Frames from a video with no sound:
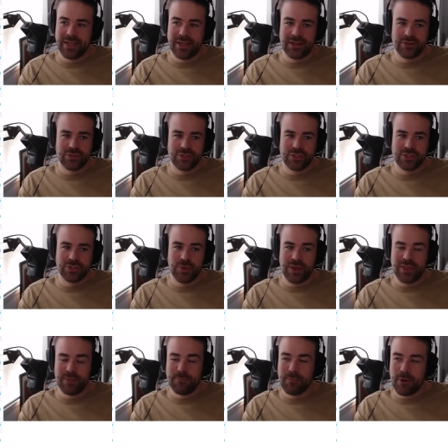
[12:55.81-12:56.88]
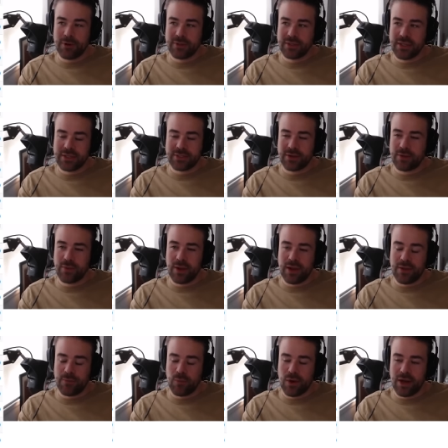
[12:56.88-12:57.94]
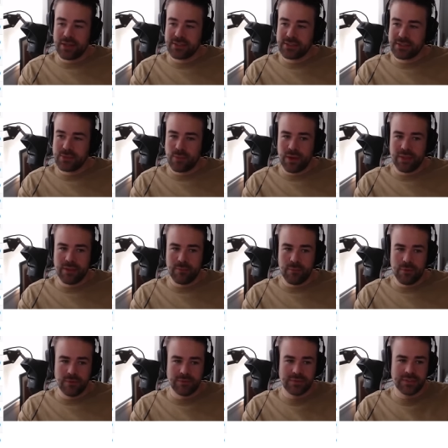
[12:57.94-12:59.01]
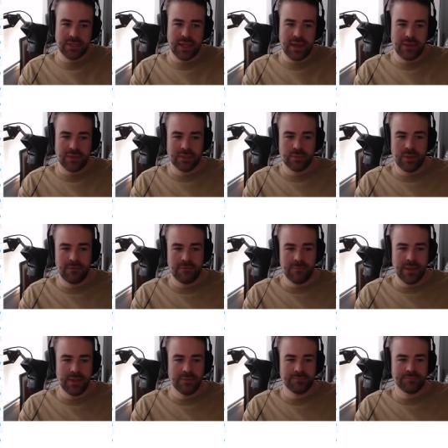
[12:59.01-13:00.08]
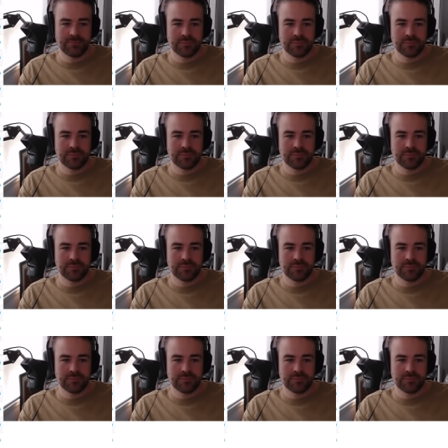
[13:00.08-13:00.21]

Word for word: Ouch. So I think Bonner, uh, sorry, uh, Wines is the one that moves out this week for me.